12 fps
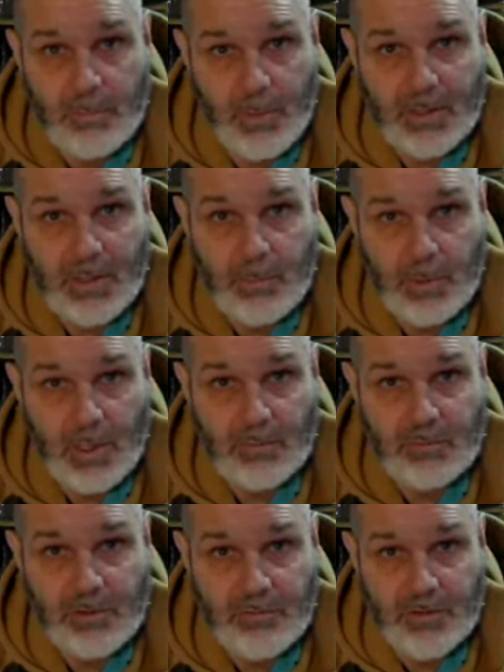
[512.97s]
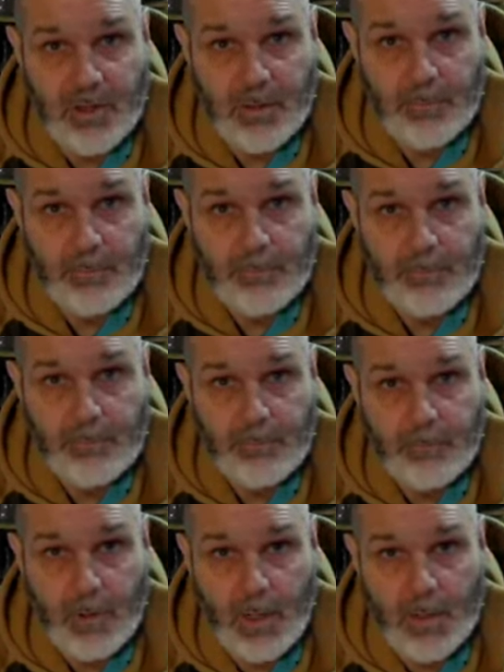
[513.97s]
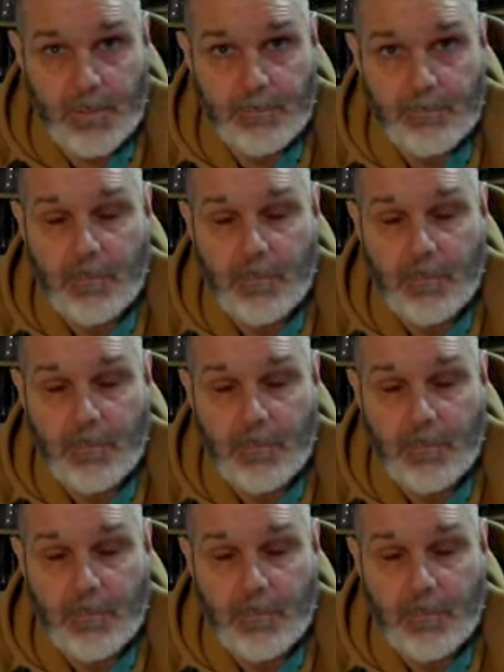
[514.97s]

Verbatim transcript: bad epileptic fit, right?